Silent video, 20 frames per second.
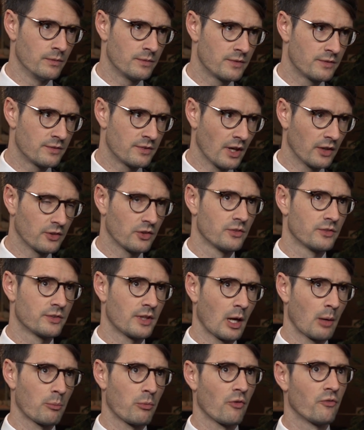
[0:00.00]
certain
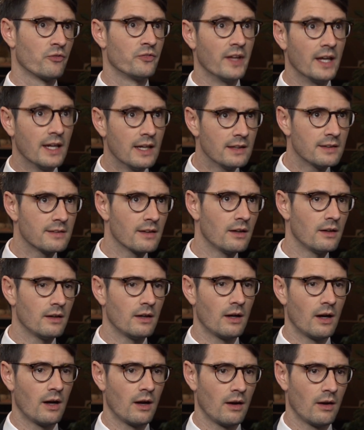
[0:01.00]
type of data
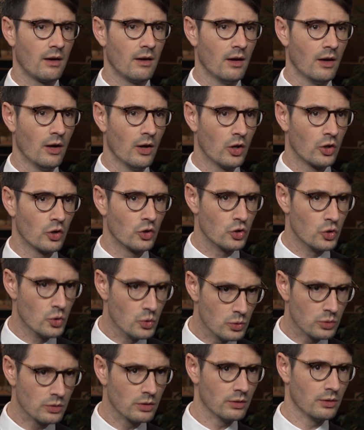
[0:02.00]
are
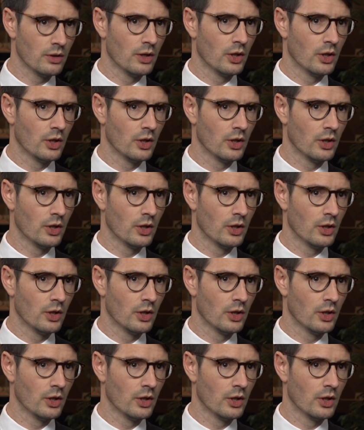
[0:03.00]
good